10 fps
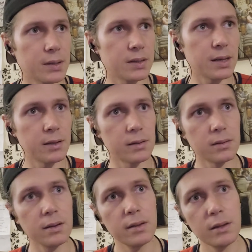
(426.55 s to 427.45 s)
And then,
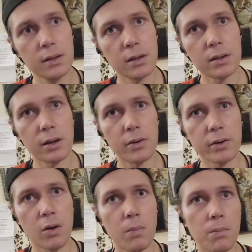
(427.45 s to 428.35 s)
you know,
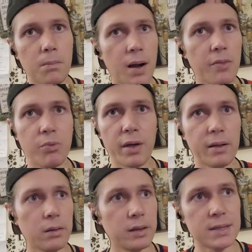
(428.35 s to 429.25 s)
go a month
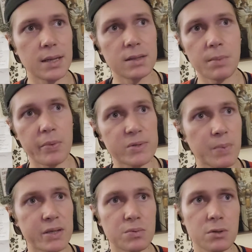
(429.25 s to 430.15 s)
without attending to my
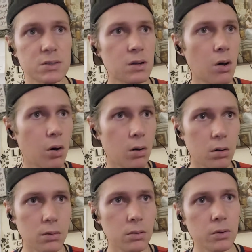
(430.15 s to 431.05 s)
responsibilities at all,
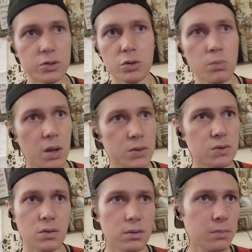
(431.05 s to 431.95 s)
or 2 months
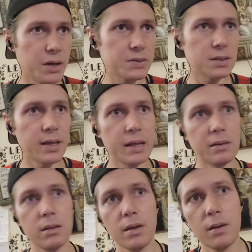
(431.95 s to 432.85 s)
or 3 months, and then
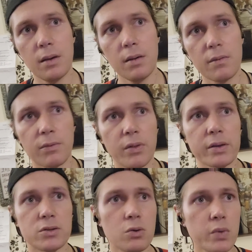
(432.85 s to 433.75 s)
for
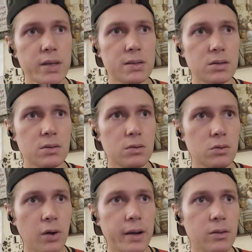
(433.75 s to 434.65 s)
like 2 weeks I
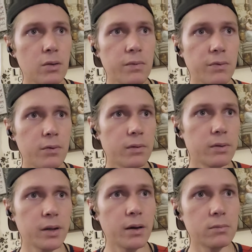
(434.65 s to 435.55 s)
try to do it for,
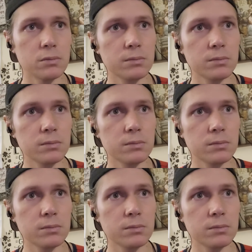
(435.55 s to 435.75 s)
you know,